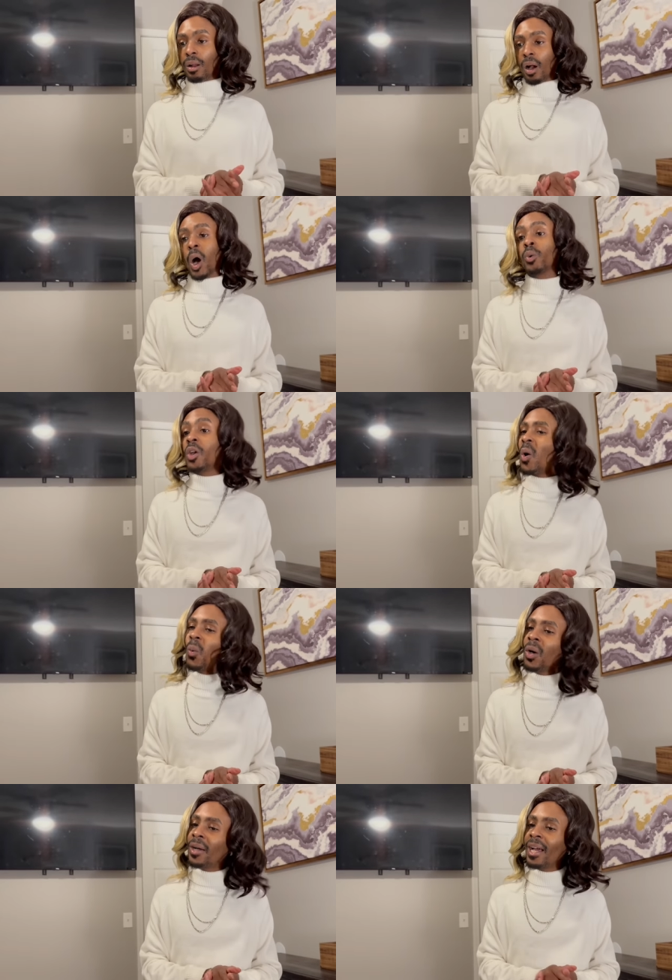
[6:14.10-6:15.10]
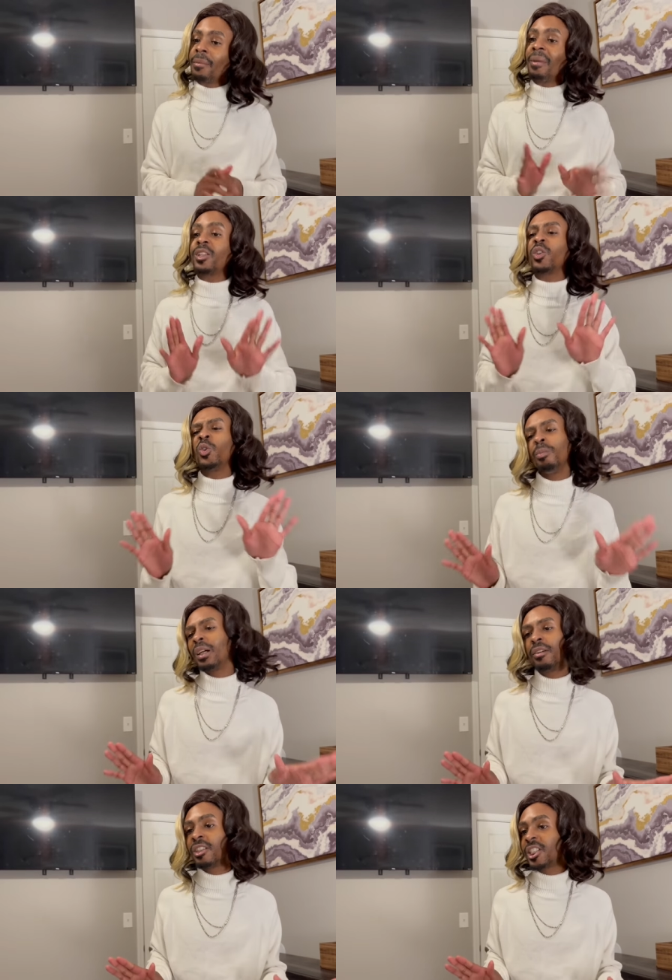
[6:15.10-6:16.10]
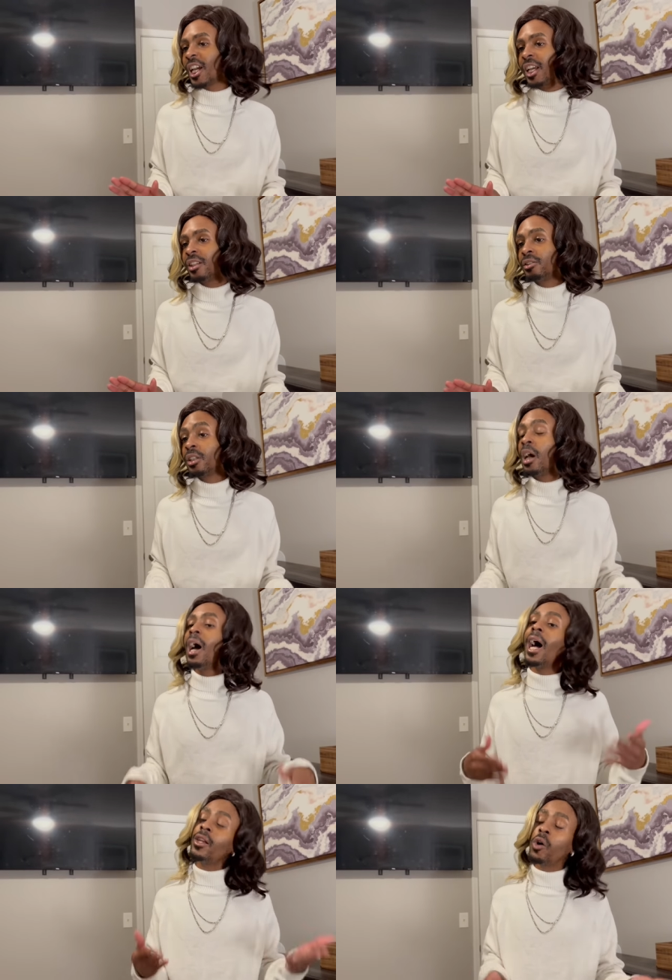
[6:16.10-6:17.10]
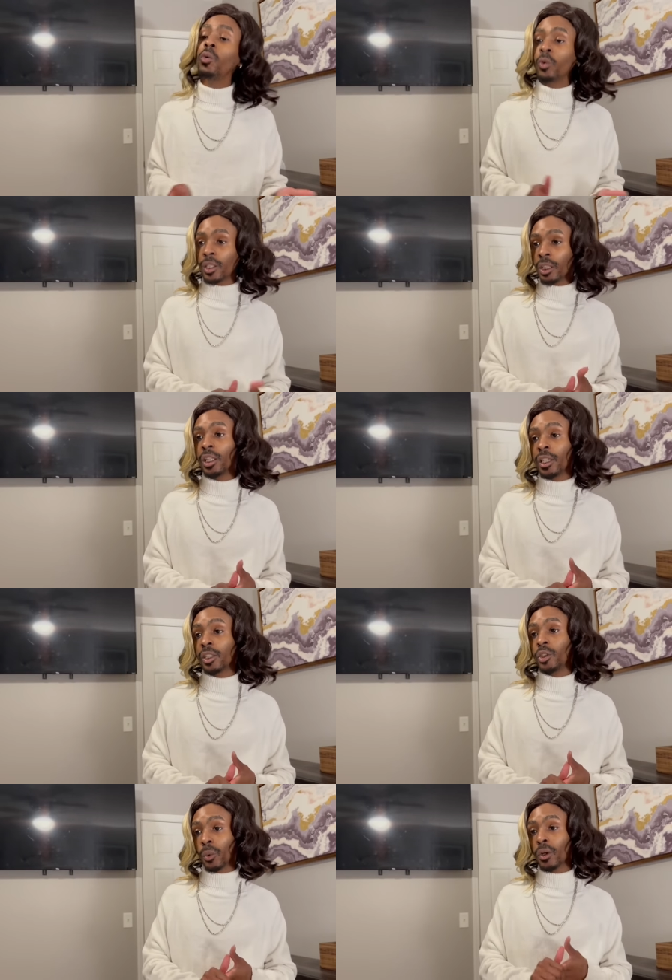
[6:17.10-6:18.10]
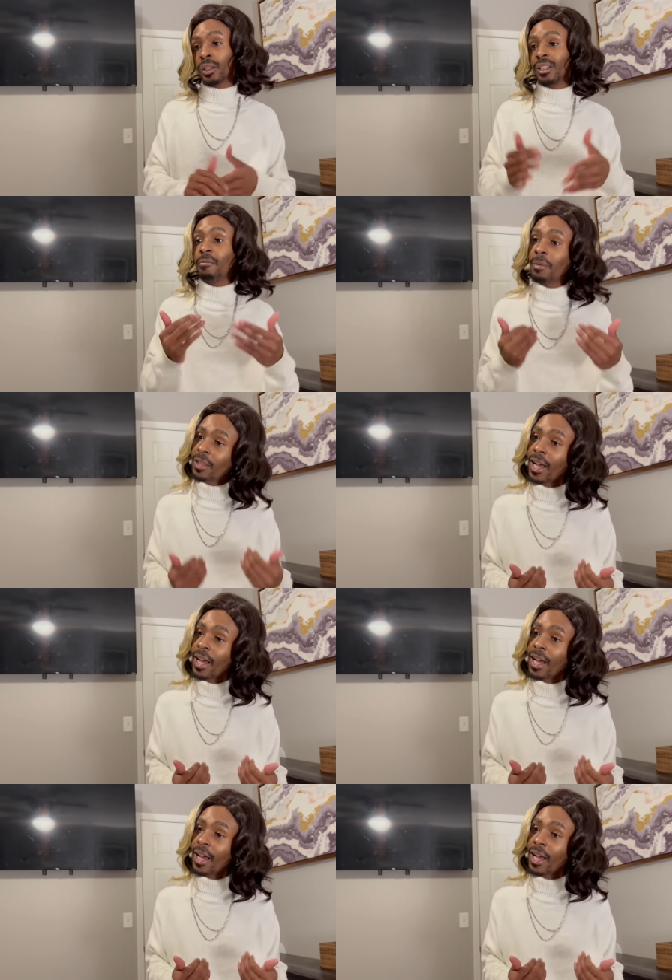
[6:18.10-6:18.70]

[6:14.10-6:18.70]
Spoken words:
Oh, don't worry. I didn't make too big of a change. I know originally that you were going to leave me the